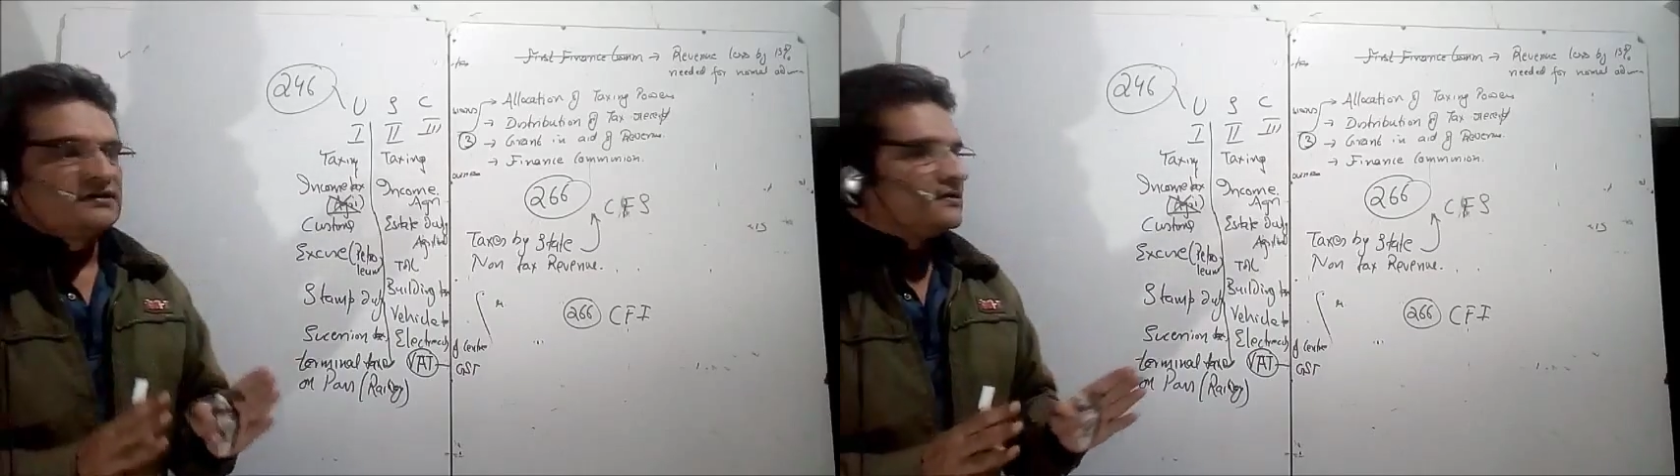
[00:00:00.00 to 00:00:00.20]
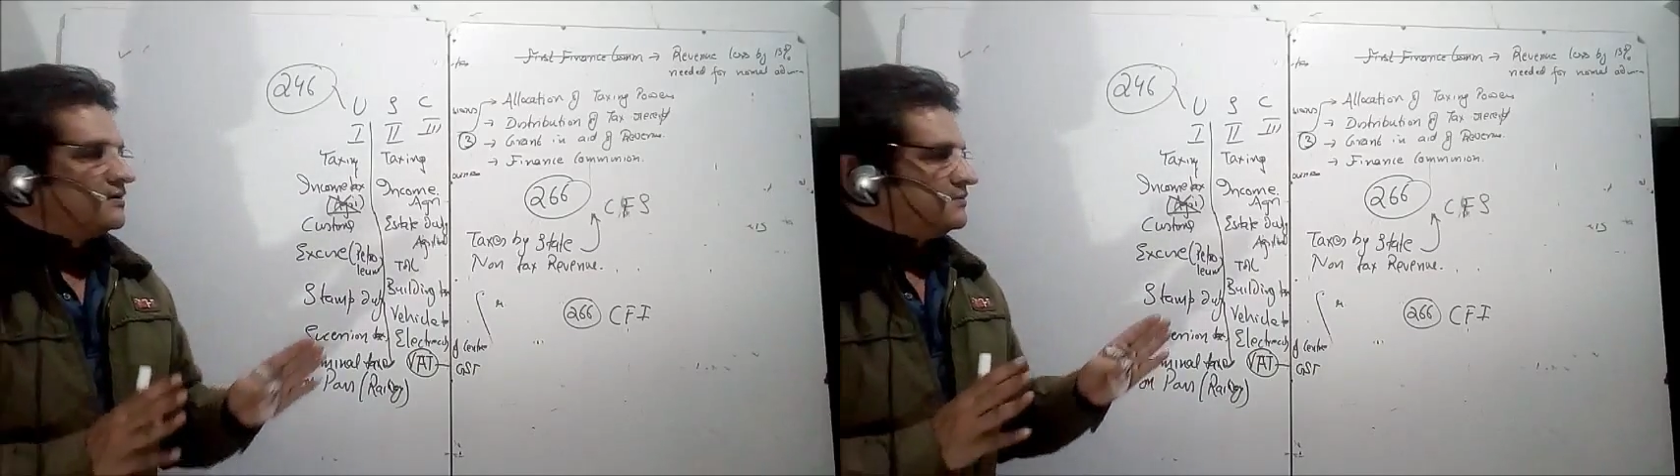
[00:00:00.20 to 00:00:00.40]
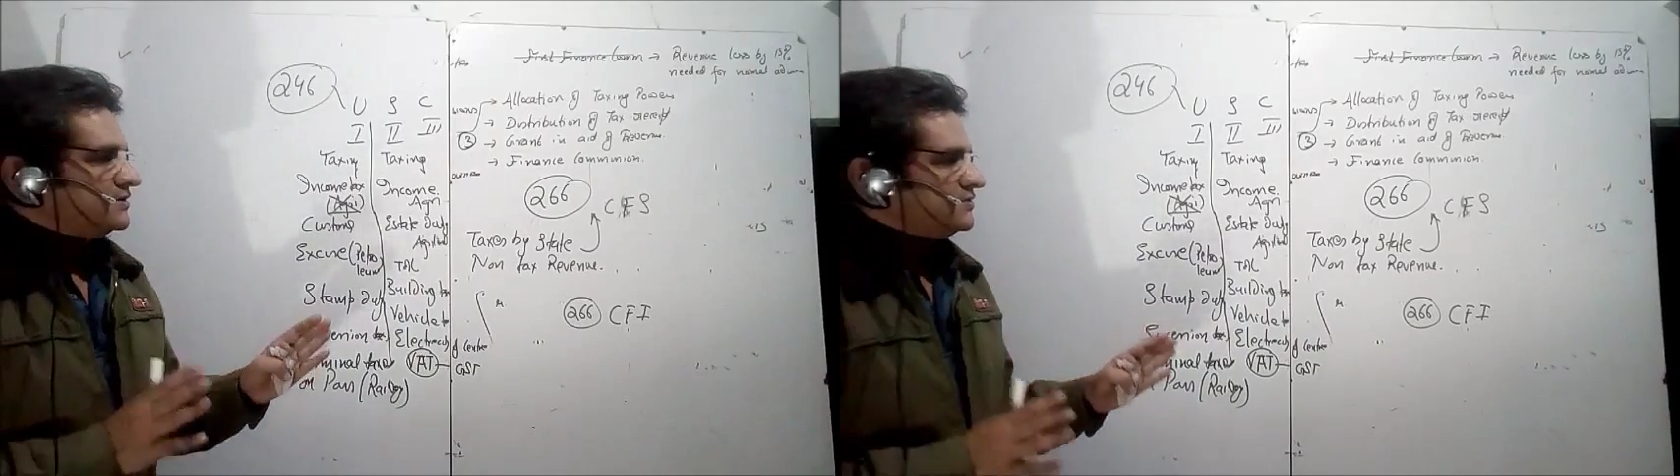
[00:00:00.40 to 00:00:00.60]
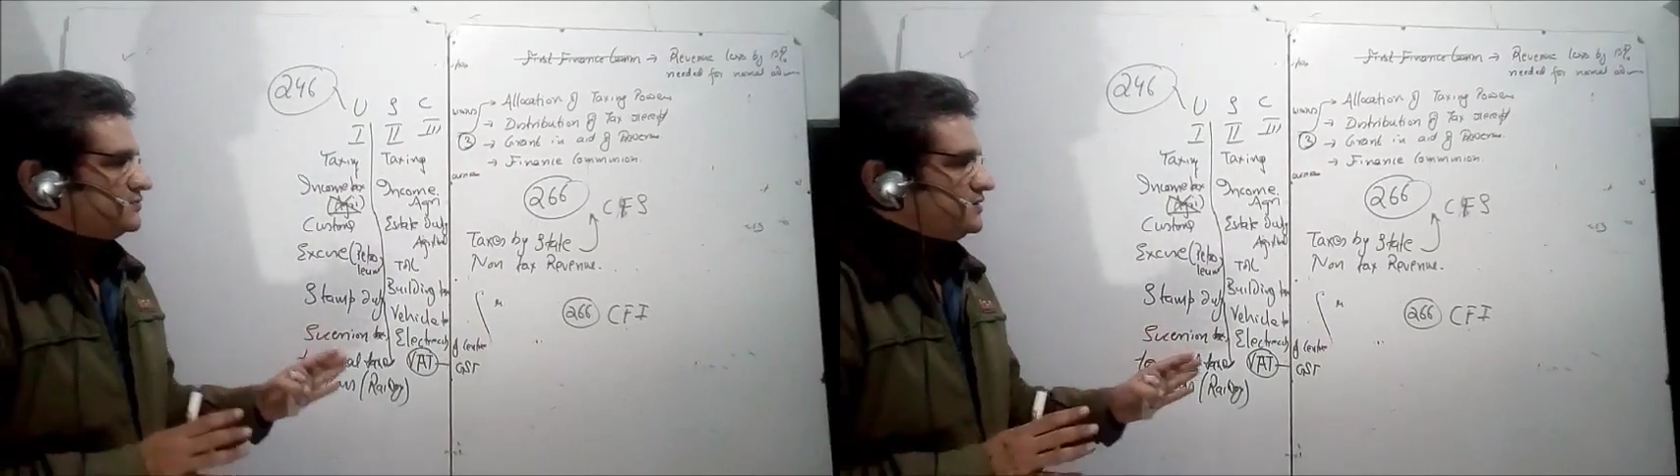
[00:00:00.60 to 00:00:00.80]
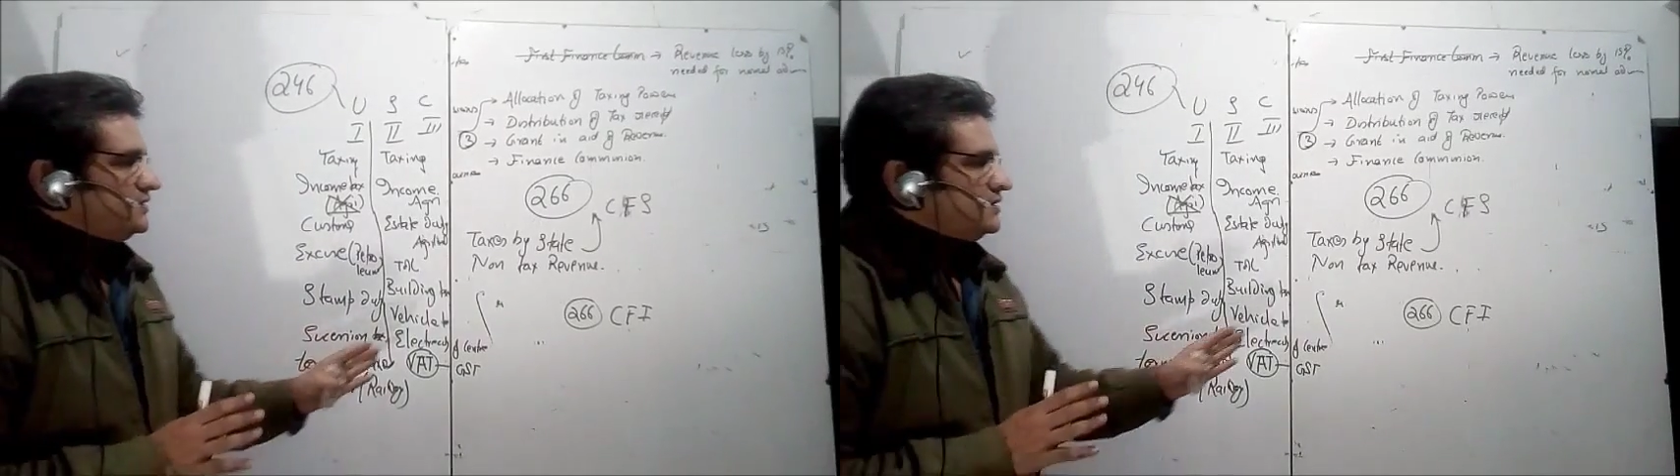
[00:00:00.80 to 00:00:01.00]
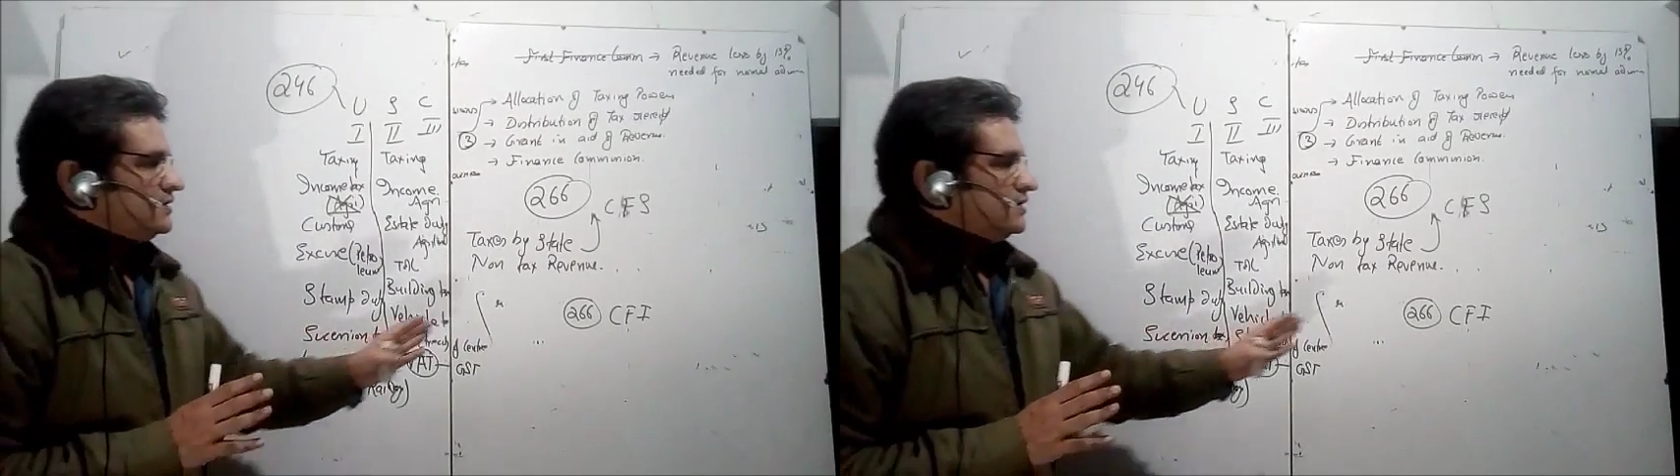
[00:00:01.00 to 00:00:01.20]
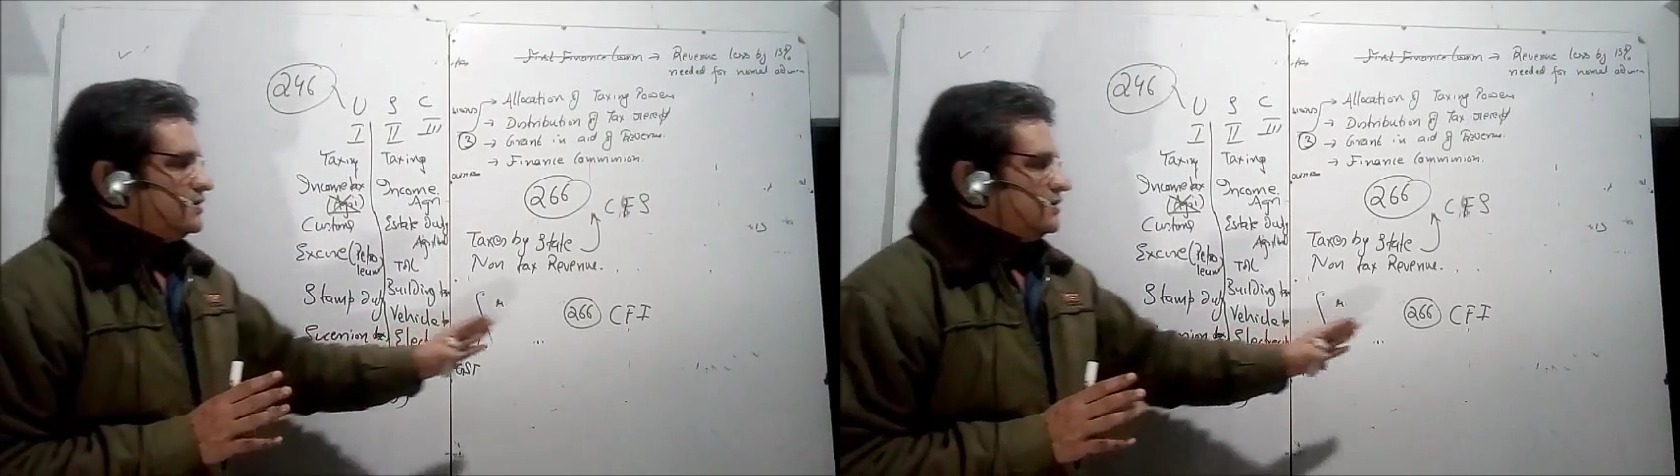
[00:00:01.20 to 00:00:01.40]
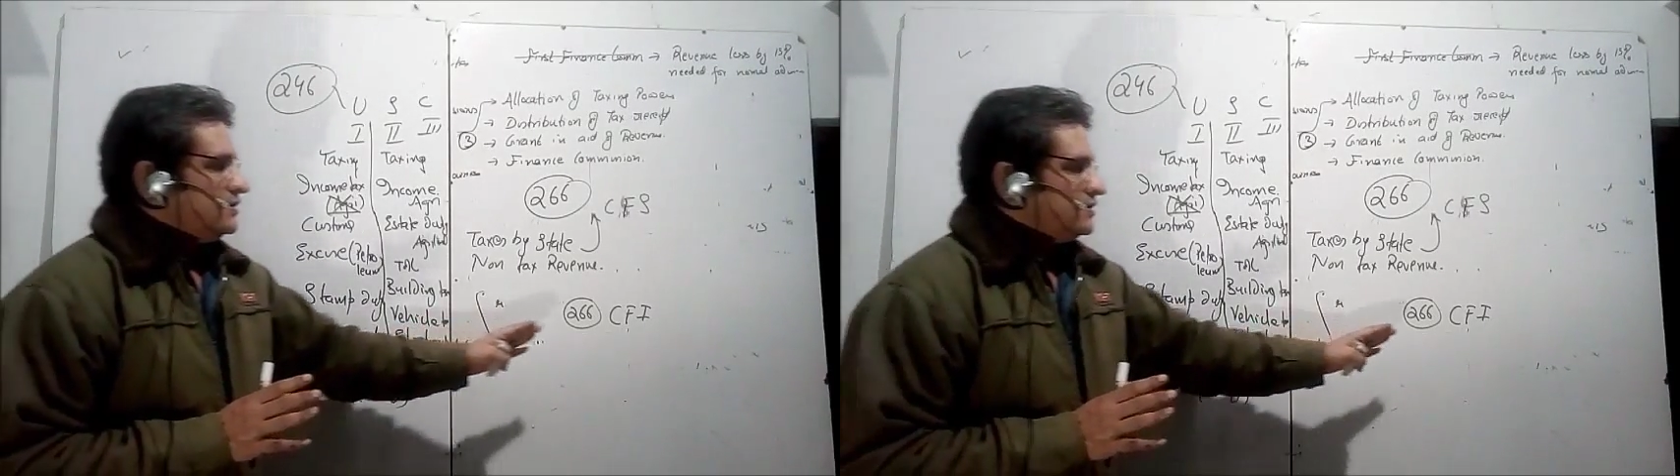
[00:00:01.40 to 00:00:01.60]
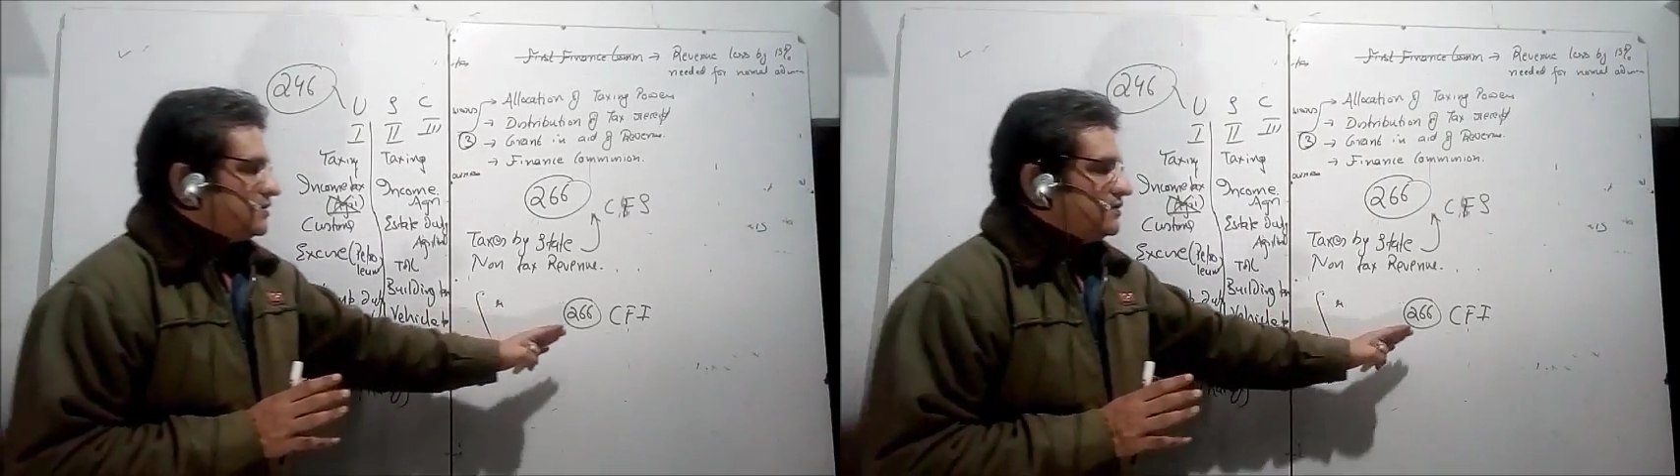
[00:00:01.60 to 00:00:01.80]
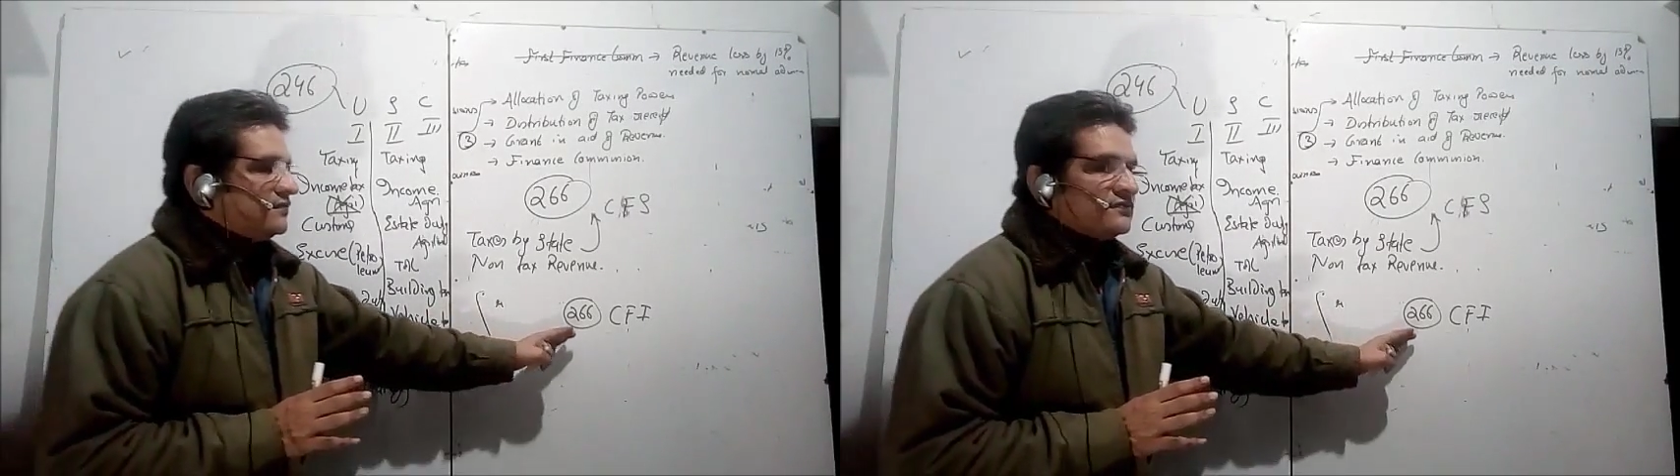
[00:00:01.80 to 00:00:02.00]
coming to the
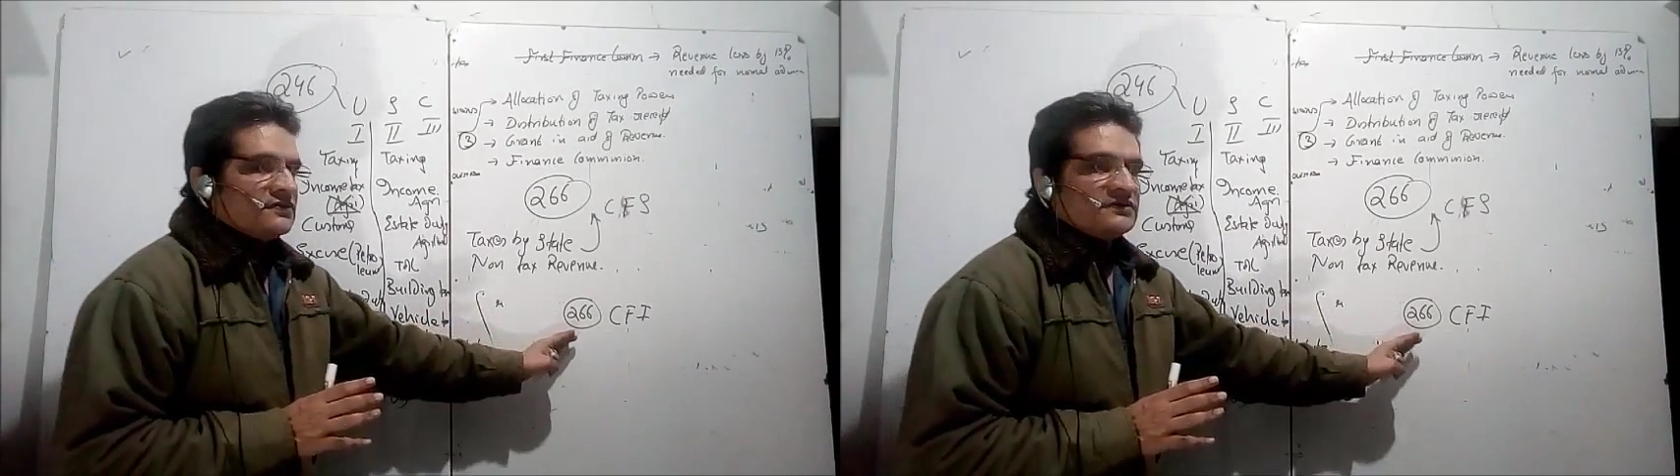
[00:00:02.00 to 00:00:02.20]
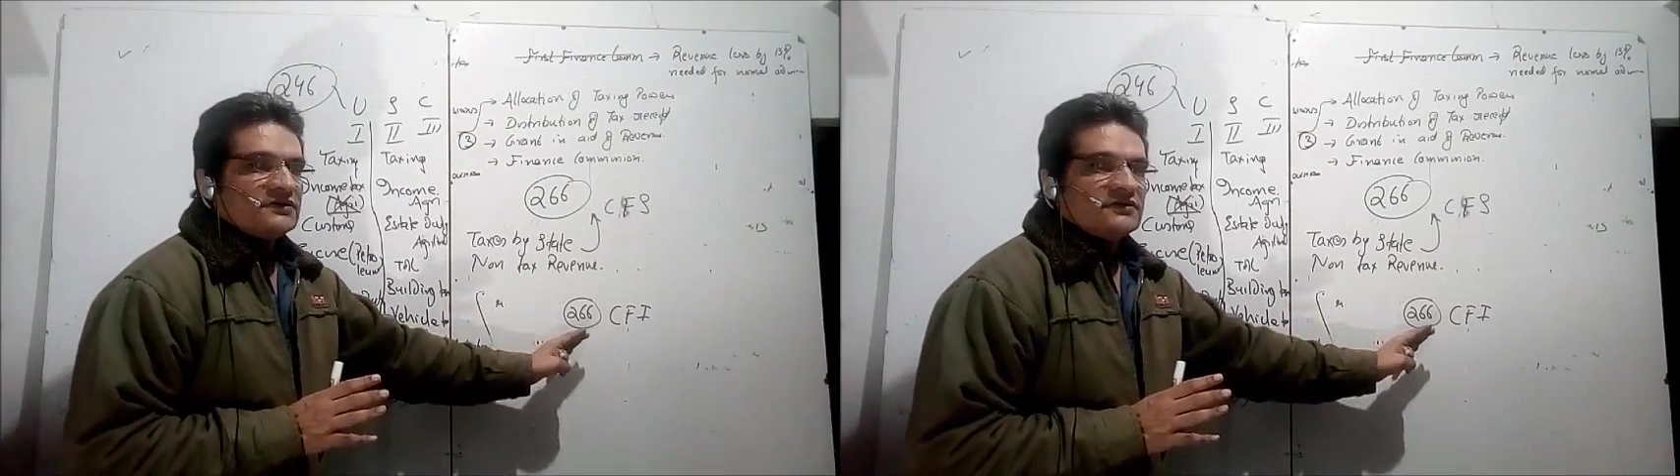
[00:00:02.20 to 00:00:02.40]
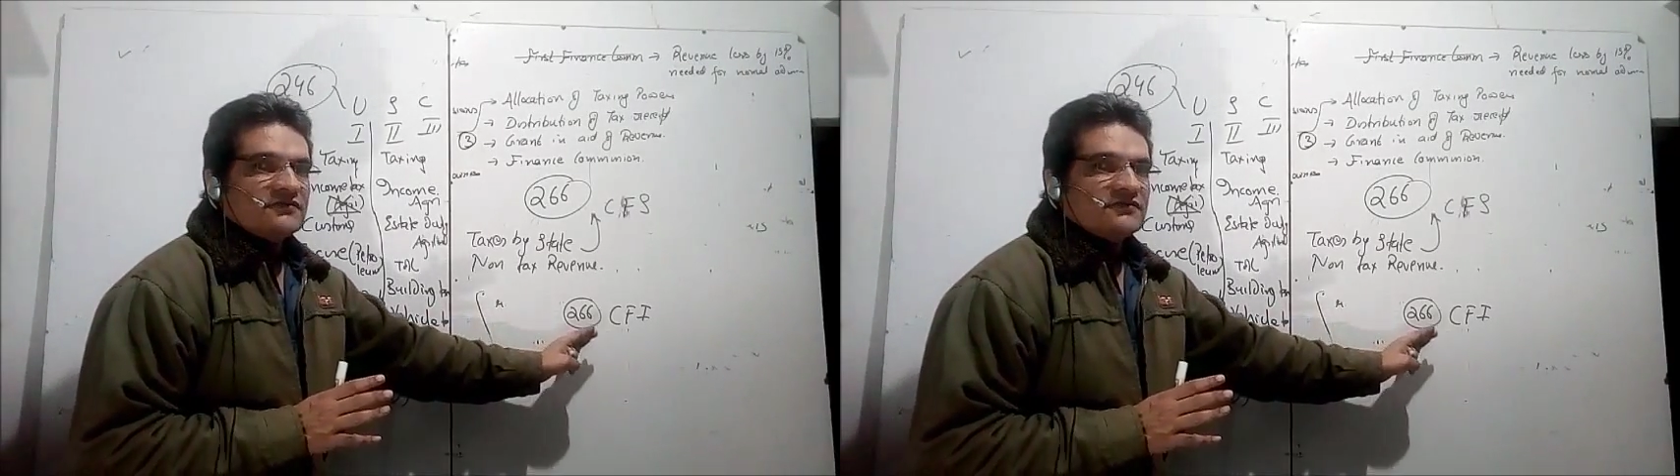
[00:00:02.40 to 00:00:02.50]
Consolidated